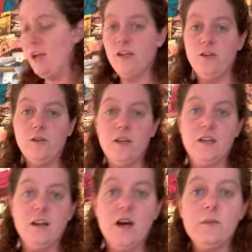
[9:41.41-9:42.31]
and you
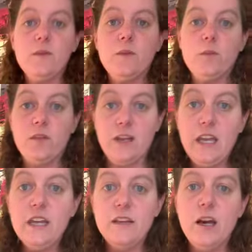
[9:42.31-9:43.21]
it comes the
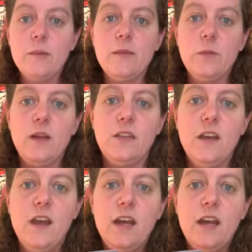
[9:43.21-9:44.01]
kit comes with